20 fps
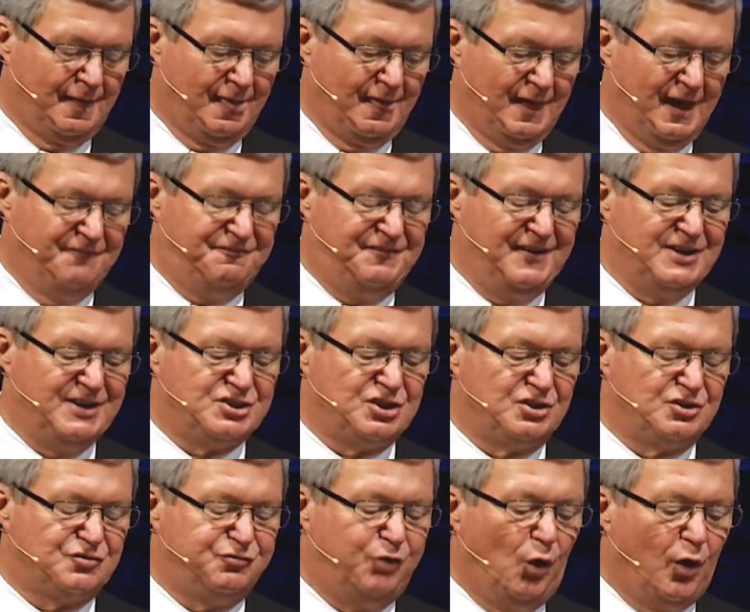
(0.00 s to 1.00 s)

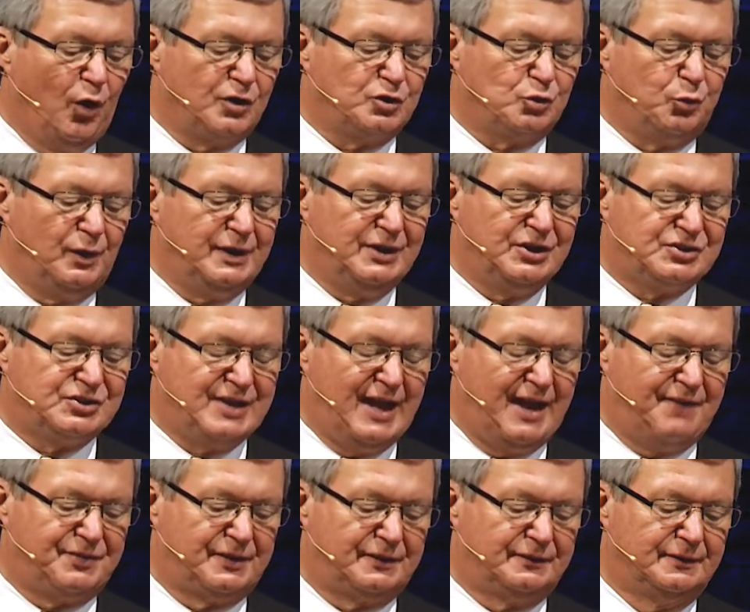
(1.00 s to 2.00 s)
Ephesians 4
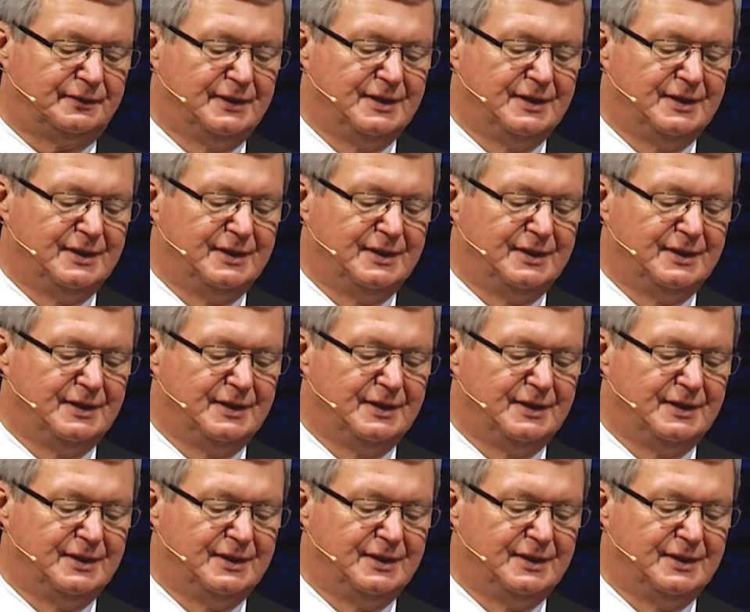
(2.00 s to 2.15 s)
27.